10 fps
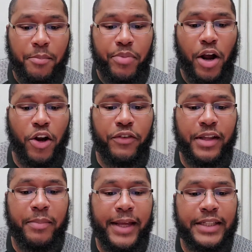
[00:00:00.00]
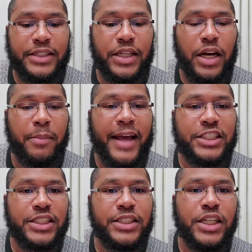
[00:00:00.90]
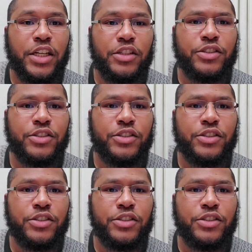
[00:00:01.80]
priority-based batches.